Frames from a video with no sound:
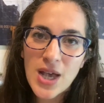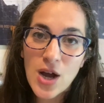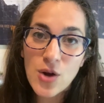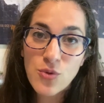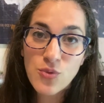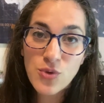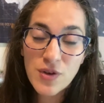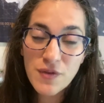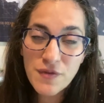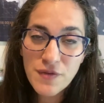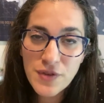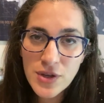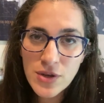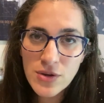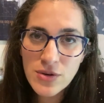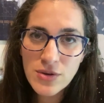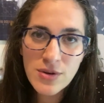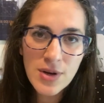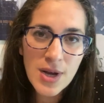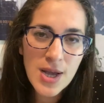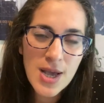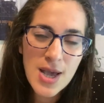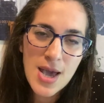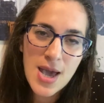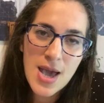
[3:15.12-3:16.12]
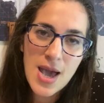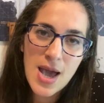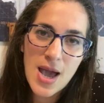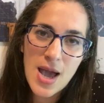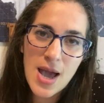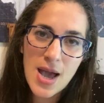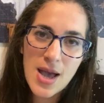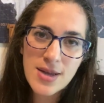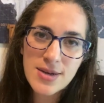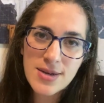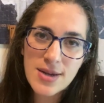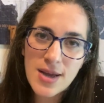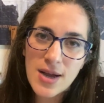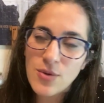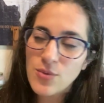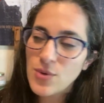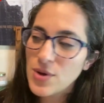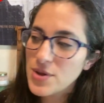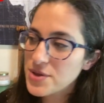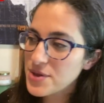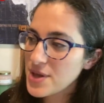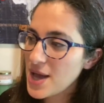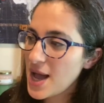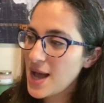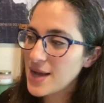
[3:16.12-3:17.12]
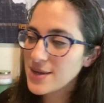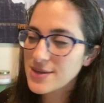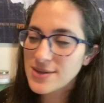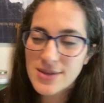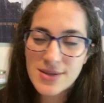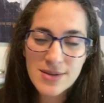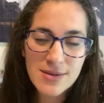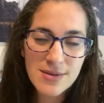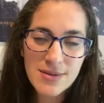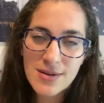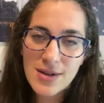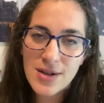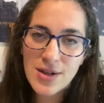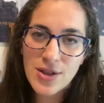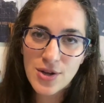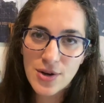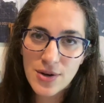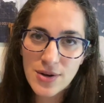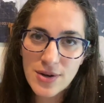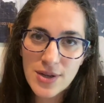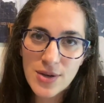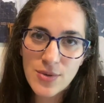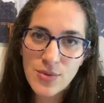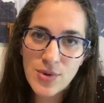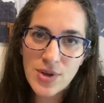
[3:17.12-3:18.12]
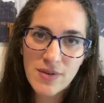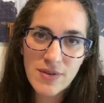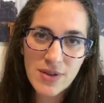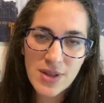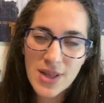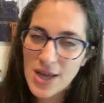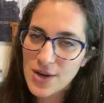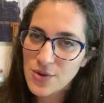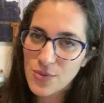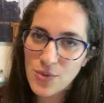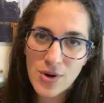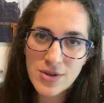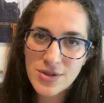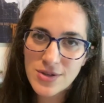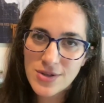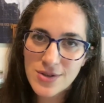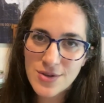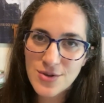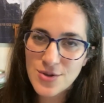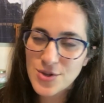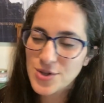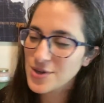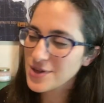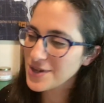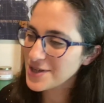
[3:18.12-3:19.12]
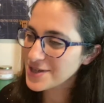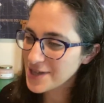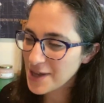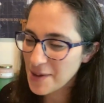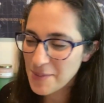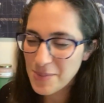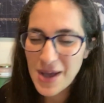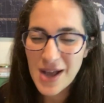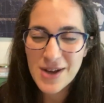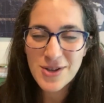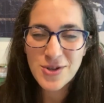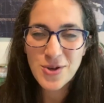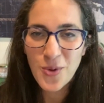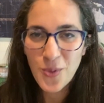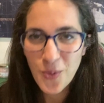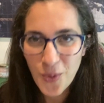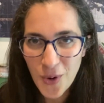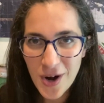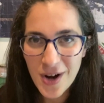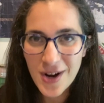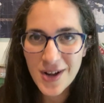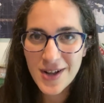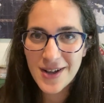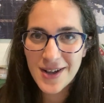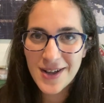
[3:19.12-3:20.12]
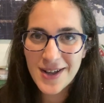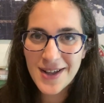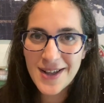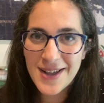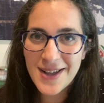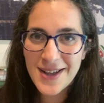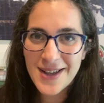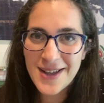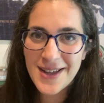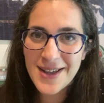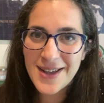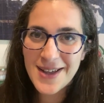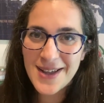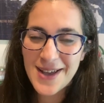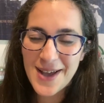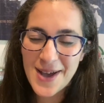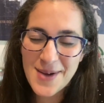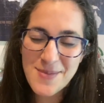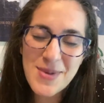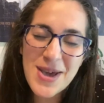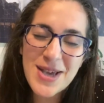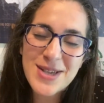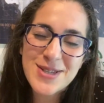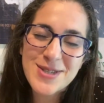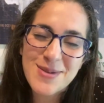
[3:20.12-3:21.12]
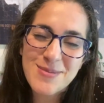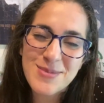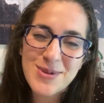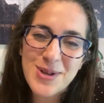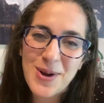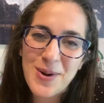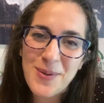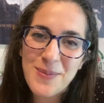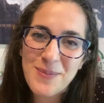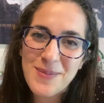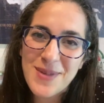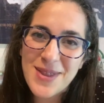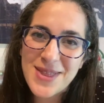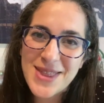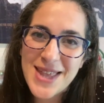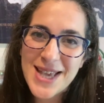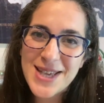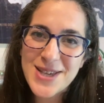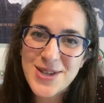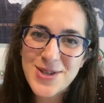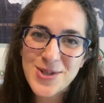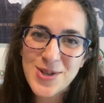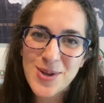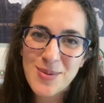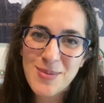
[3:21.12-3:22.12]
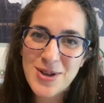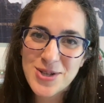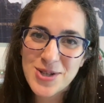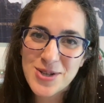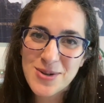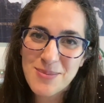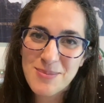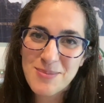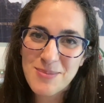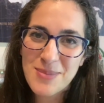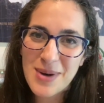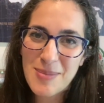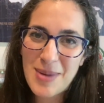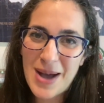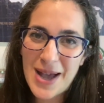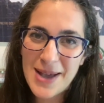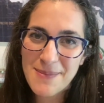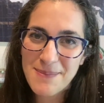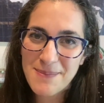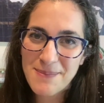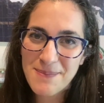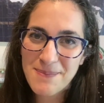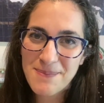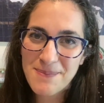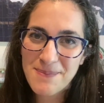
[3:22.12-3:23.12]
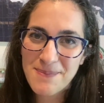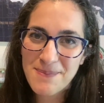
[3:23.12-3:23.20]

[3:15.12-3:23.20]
a review. And uh, with that, clearly we have a lot of work to do. So let's get back to work and make some dough. Thank you so much. Bye bye.